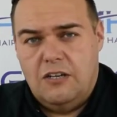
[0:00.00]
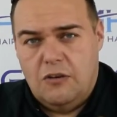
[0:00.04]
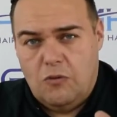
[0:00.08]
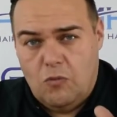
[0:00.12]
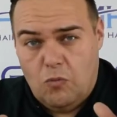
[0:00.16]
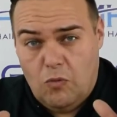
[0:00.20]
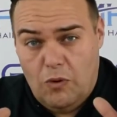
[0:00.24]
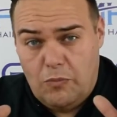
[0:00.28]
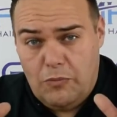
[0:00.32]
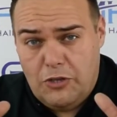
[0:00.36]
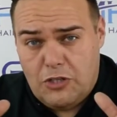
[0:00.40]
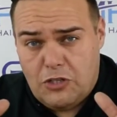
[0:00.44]

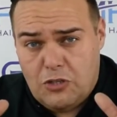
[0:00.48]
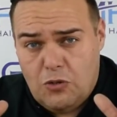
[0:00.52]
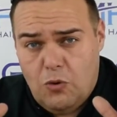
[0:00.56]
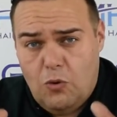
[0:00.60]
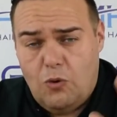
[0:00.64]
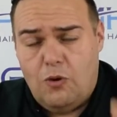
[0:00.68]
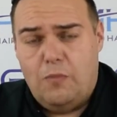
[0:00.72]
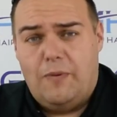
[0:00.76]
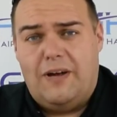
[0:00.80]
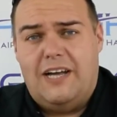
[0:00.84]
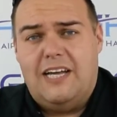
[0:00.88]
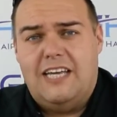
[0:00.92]
When we talk
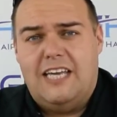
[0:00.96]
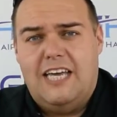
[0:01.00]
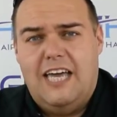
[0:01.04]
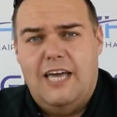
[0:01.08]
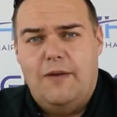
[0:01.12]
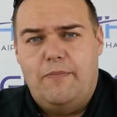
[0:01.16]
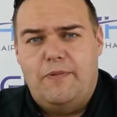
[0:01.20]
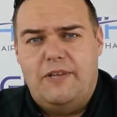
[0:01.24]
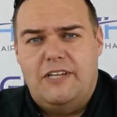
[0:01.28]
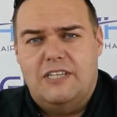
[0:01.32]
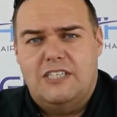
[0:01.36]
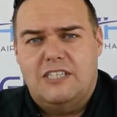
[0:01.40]
about
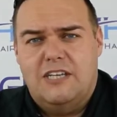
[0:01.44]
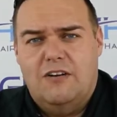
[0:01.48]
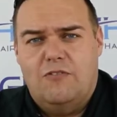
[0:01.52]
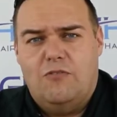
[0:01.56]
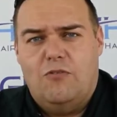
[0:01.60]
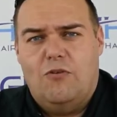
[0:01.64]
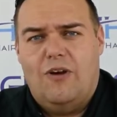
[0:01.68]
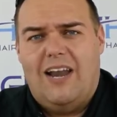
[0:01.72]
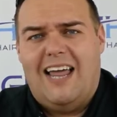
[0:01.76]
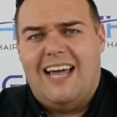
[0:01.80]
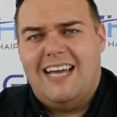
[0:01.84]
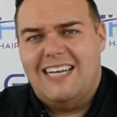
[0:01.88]
keeping yourself
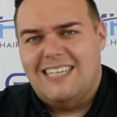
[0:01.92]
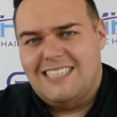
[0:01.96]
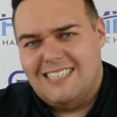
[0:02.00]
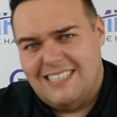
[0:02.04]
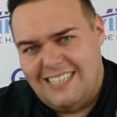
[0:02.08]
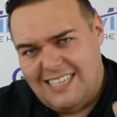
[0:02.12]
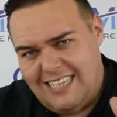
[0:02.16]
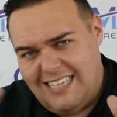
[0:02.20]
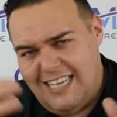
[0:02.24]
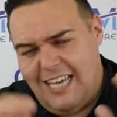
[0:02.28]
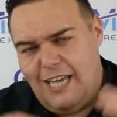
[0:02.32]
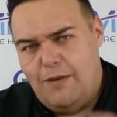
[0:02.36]
relaxed
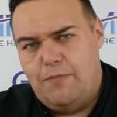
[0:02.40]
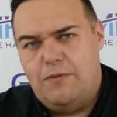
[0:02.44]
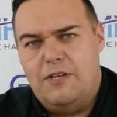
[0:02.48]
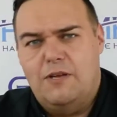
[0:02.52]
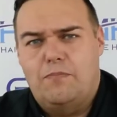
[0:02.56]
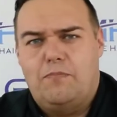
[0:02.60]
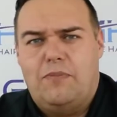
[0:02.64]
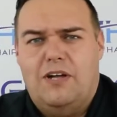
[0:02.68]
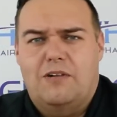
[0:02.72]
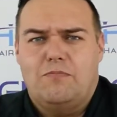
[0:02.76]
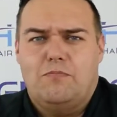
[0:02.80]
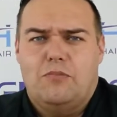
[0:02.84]
and keeping your
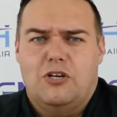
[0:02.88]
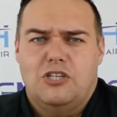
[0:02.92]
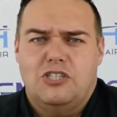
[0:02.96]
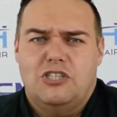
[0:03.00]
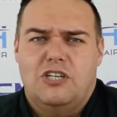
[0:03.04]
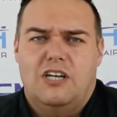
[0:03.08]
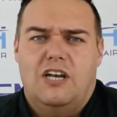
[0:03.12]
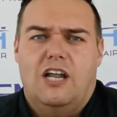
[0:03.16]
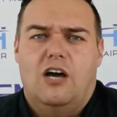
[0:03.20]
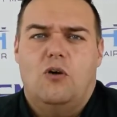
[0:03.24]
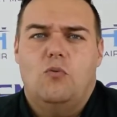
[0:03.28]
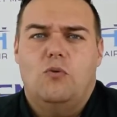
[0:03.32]
blood pressure
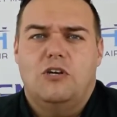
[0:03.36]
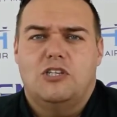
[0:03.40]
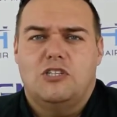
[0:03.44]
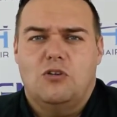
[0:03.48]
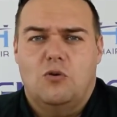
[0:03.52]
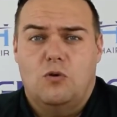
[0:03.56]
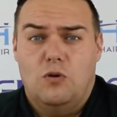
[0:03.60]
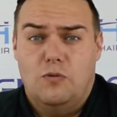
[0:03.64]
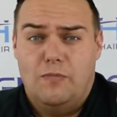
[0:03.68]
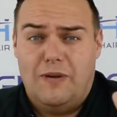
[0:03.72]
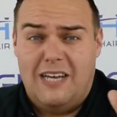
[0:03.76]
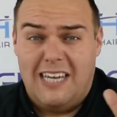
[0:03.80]
low, we're
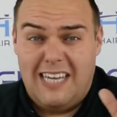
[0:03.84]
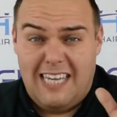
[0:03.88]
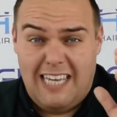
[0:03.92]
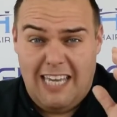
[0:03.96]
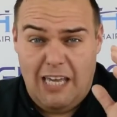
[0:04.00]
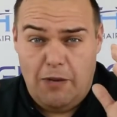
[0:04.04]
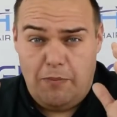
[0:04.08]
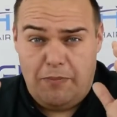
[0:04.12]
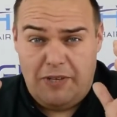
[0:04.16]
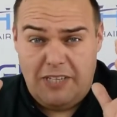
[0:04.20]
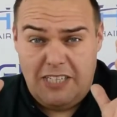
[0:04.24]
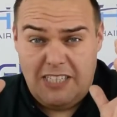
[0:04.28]
talking about
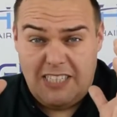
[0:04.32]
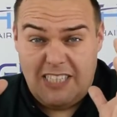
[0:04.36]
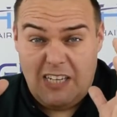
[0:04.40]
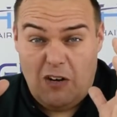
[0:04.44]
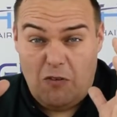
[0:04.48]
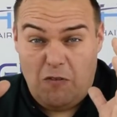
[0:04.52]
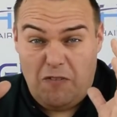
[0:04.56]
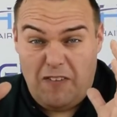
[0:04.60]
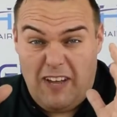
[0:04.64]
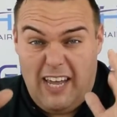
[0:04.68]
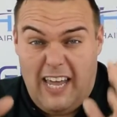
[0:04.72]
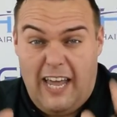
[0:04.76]
keeping yourself
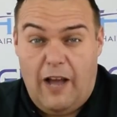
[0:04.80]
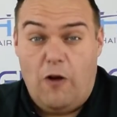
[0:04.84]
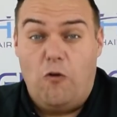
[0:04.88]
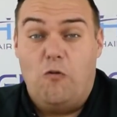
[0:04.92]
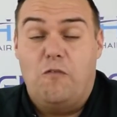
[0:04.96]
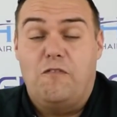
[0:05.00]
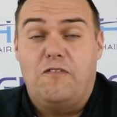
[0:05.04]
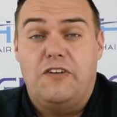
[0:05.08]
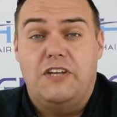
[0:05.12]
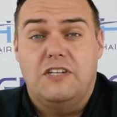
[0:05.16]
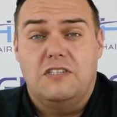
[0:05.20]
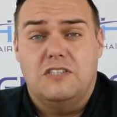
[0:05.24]

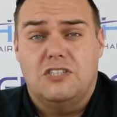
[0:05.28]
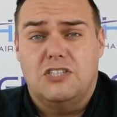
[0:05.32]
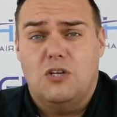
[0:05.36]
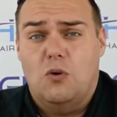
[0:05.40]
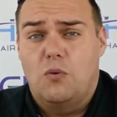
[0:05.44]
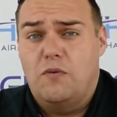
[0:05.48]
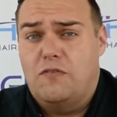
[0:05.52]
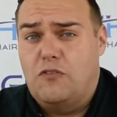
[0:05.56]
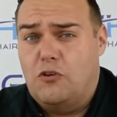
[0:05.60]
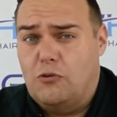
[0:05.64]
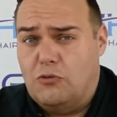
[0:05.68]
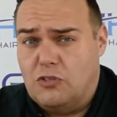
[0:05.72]
healthy. And so
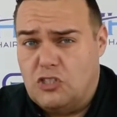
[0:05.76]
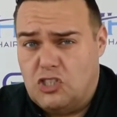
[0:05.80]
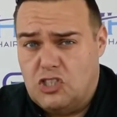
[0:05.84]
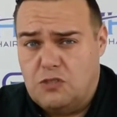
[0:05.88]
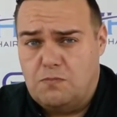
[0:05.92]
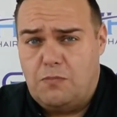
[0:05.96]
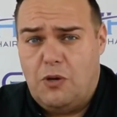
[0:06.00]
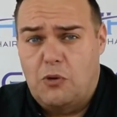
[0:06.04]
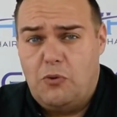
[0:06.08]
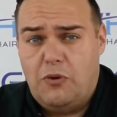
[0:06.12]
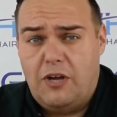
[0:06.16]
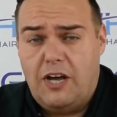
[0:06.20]
if you're a
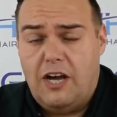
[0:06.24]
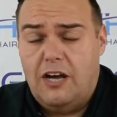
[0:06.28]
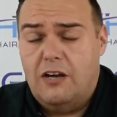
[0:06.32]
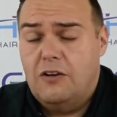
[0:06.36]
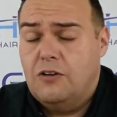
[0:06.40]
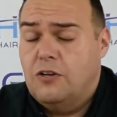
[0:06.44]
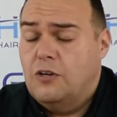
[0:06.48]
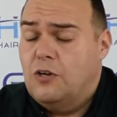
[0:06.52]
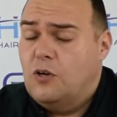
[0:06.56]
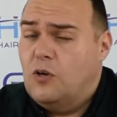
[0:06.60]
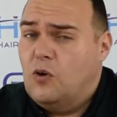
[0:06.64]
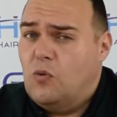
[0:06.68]
smoker,
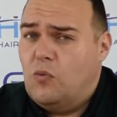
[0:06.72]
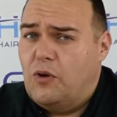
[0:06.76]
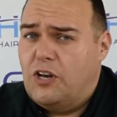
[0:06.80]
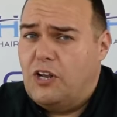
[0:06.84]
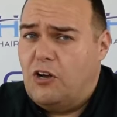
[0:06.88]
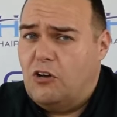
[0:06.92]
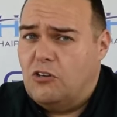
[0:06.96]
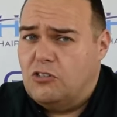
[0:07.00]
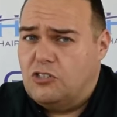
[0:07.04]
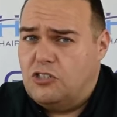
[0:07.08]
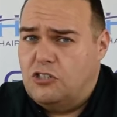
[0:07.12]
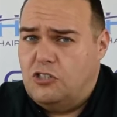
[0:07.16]
we'd
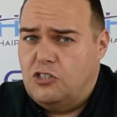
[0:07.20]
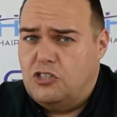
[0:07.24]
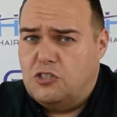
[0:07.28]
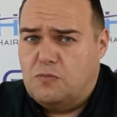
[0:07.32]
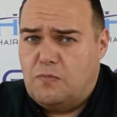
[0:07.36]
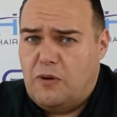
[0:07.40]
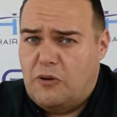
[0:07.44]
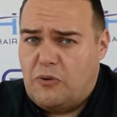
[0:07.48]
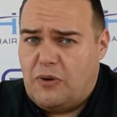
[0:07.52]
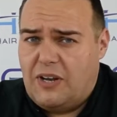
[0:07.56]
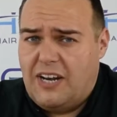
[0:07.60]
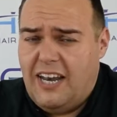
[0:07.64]
ask that you
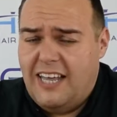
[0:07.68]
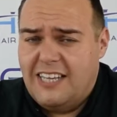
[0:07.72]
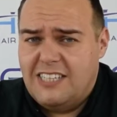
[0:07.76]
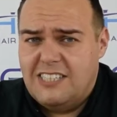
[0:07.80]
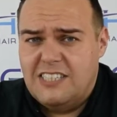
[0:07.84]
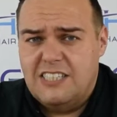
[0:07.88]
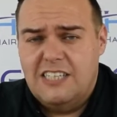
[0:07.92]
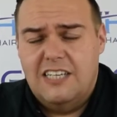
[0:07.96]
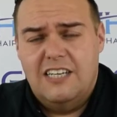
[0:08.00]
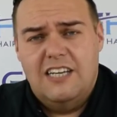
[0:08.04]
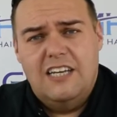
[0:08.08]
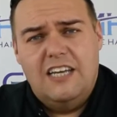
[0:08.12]
smoke less.
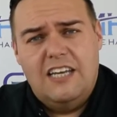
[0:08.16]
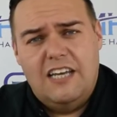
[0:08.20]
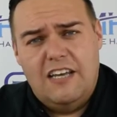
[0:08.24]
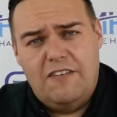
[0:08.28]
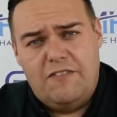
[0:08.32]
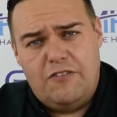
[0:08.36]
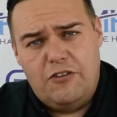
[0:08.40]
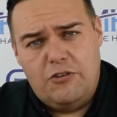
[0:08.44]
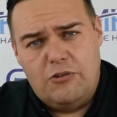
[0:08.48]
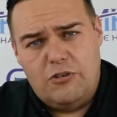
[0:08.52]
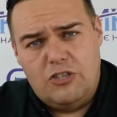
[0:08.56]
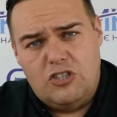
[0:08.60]
If
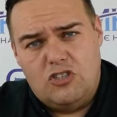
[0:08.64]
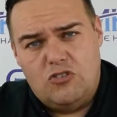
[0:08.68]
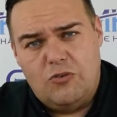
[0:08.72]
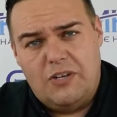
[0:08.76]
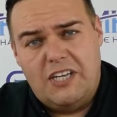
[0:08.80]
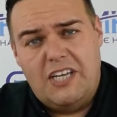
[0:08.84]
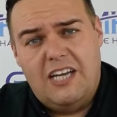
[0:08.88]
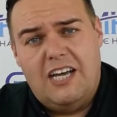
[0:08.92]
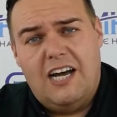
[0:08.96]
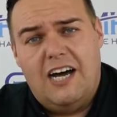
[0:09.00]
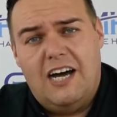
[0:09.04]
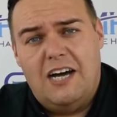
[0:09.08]
you're a
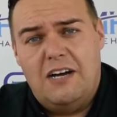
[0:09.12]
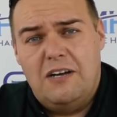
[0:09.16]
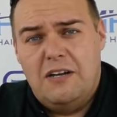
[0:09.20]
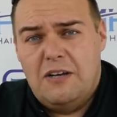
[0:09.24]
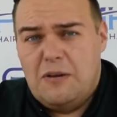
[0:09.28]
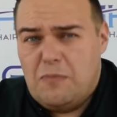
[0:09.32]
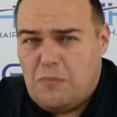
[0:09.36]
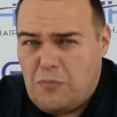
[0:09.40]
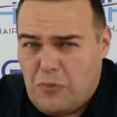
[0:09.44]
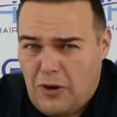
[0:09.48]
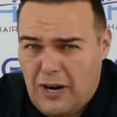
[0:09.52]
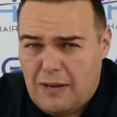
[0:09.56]
drinker,
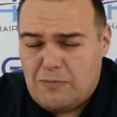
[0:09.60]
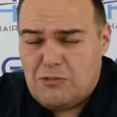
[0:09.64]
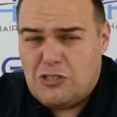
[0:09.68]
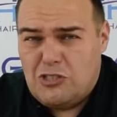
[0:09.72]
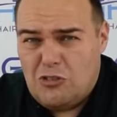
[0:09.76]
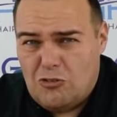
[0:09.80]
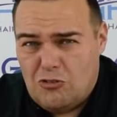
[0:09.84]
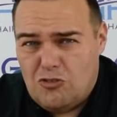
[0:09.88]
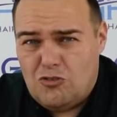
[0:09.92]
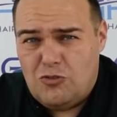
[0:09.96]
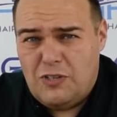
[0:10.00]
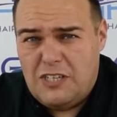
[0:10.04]
perhaps
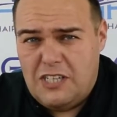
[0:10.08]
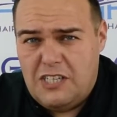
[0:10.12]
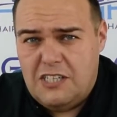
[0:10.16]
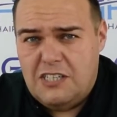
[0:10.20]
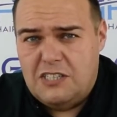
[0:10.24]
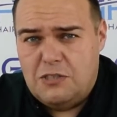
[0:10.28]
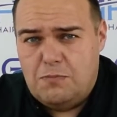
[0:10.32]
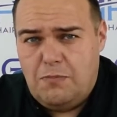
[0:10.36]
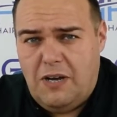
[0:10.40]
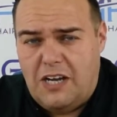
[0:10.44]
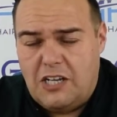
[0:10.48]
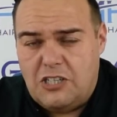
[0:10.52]
not drink
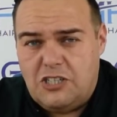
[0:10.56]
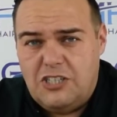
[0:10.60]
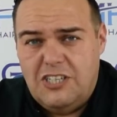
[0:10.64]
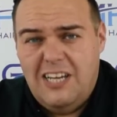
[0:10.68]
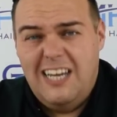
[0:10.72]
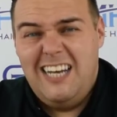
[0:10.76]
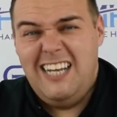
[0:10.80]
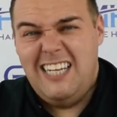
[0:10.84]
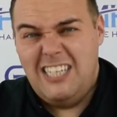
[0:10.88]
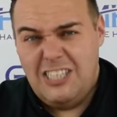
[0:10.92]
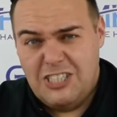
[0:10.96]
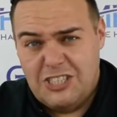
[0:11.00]
as much.
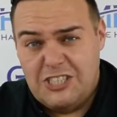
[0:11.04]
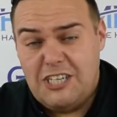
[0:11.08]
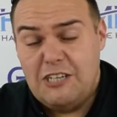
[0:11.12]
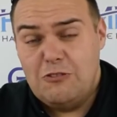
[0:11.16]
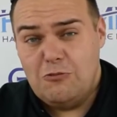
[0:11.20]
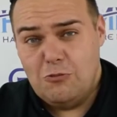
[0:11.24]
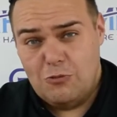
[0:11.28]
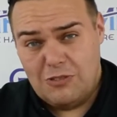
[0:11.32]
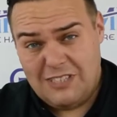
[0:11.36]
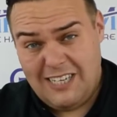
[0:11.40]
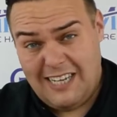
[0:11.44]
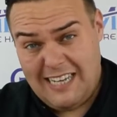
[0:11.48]
And in
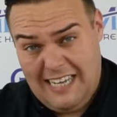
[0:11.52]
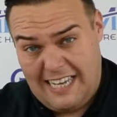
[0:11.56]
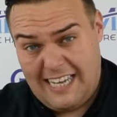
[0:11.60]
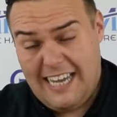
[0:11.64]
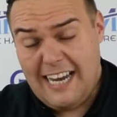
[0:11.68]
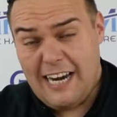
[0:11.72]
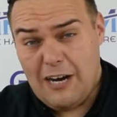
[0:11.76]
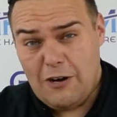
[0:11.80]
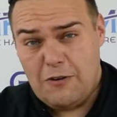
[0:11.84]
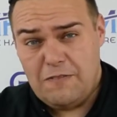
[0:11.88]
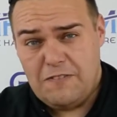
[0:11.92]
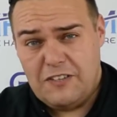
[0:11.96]
general, take
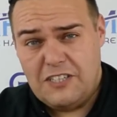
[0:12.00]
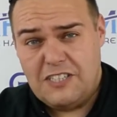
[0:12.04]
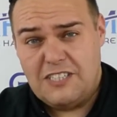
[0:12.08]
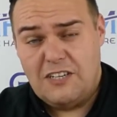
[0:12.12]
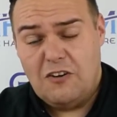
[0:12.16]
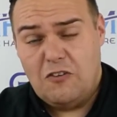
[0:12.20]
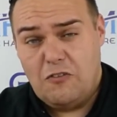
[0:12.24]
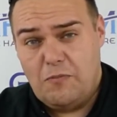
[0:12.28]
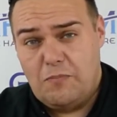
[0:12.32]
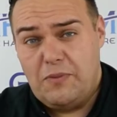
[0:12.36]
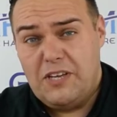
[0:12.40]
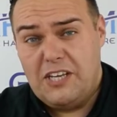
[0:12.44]
care of
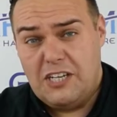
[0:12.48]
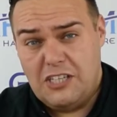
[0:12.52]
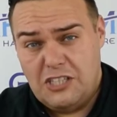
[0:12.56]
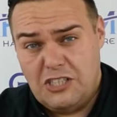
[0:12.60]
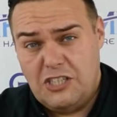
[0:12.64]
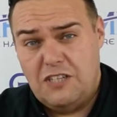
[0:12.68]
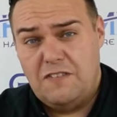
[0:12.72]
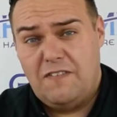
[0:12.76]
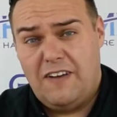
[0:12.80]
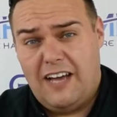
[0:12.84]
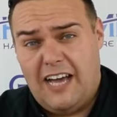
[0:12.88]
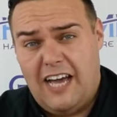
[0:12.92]
yourself, because
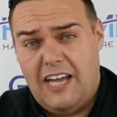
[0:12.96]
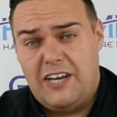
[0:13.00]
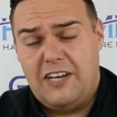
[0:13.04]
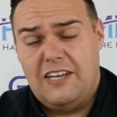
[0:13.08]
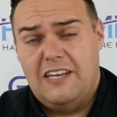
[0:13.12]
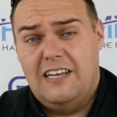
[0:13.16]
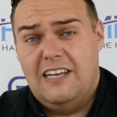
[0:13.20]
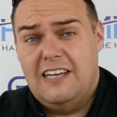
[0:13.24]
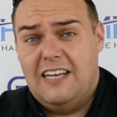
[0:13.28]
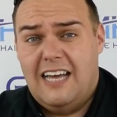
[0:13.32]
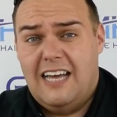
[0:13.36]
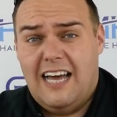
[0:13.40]
you've had
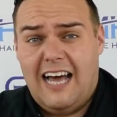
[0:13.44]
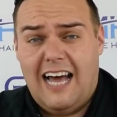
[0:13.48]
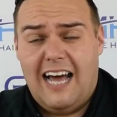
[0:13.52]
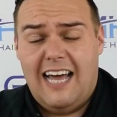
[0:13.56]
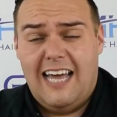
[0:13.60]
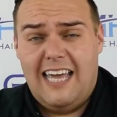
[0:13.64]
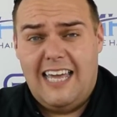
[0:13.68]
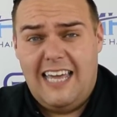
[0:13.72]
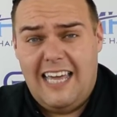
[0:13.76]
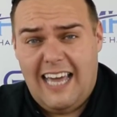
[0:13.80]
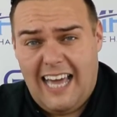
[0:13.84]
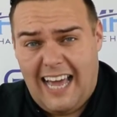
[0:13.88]

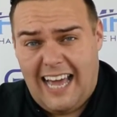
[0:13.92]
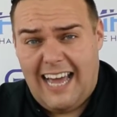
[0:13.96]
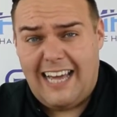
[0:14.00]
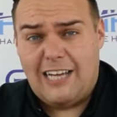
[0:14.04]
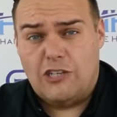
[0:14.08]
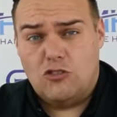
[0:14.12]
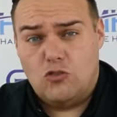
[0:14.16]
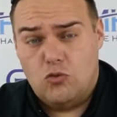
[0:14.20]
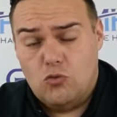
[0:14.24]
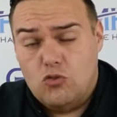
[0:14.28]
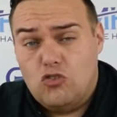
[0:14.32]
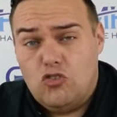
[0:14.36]
an
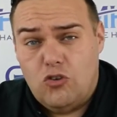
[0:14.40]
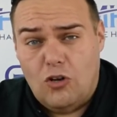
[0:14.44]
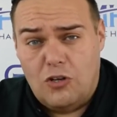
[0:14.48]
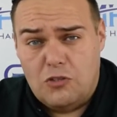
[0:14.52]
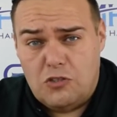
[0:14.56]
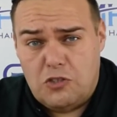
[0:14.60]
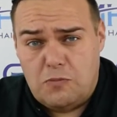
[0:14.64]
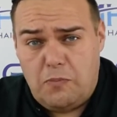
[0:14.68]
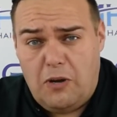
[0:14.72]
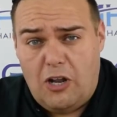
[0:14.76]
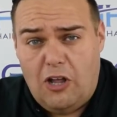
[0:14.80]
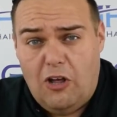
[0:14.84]
actual
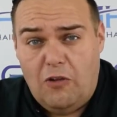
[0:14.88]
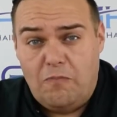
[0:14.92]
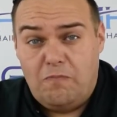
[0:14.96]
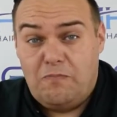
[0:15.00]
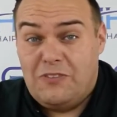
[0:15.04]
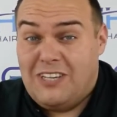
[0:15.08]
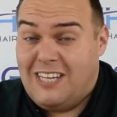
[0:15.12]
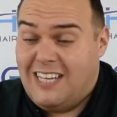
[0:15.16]
transplant.